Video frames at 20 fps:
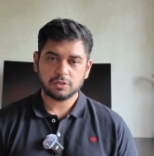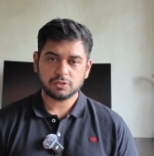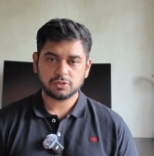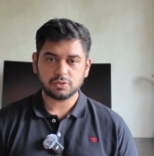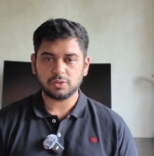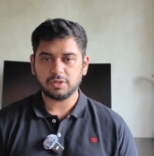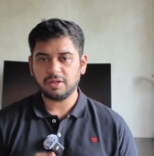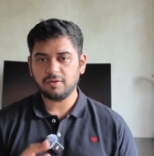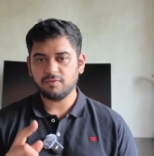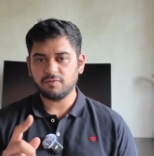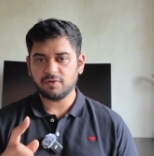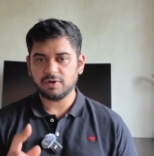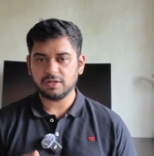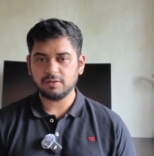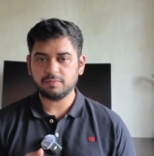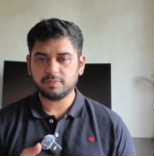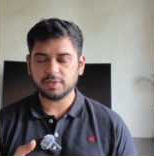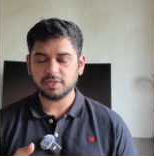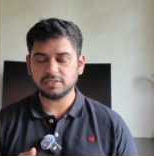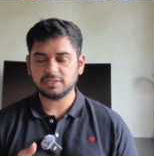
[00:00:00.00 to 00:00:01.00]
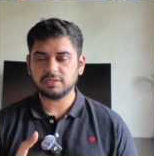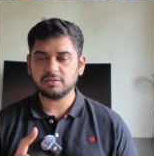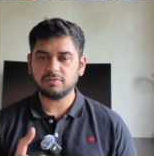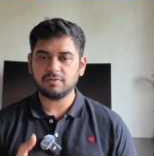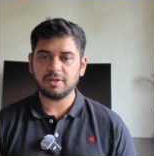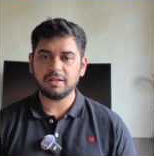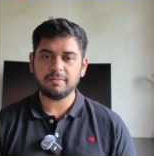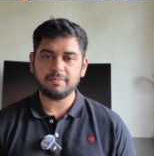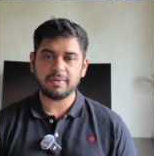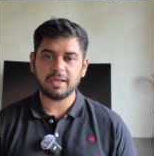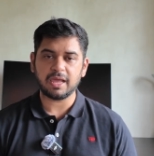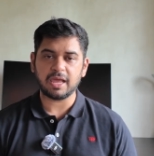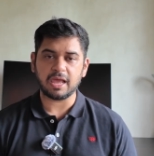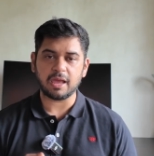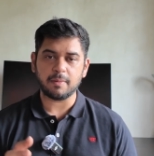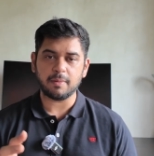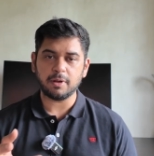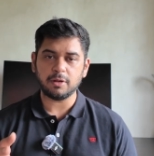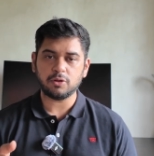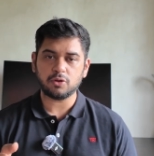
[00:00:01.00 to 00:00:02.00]
So only one person will
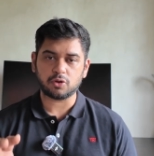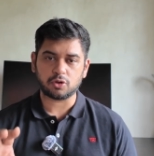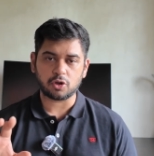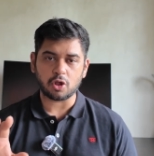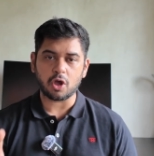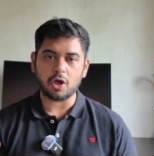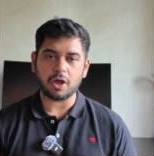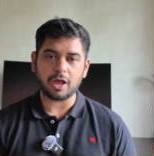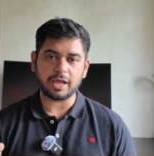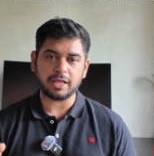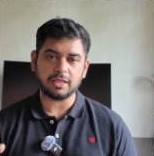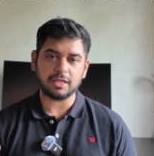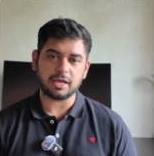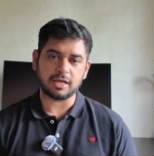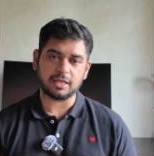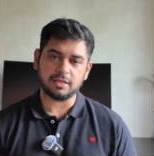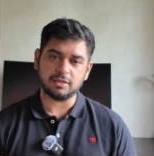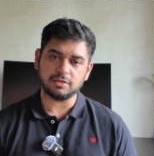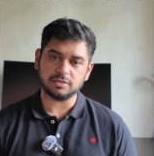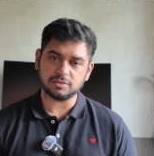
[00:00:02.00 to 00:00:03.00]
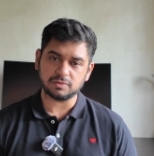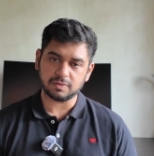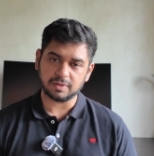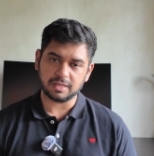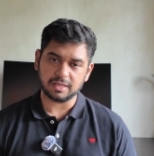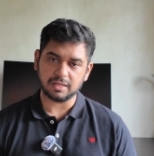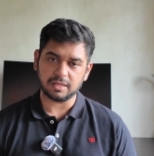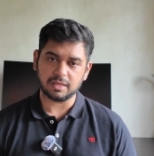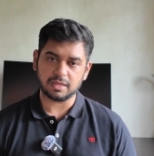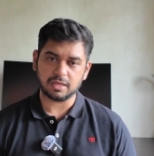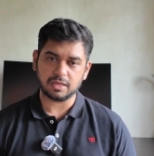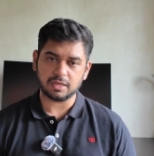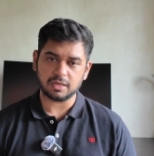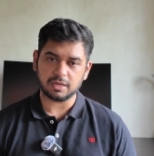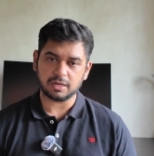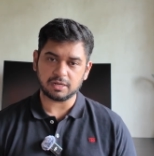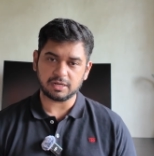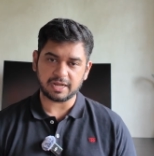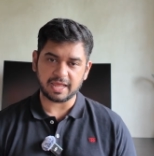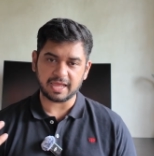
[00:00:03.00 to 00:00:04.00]
be able to talk and the others will
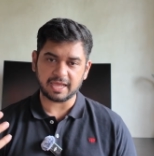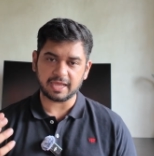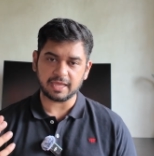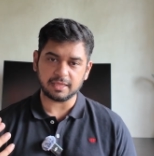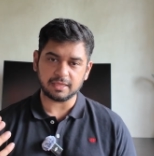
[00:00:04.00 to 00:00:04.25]
take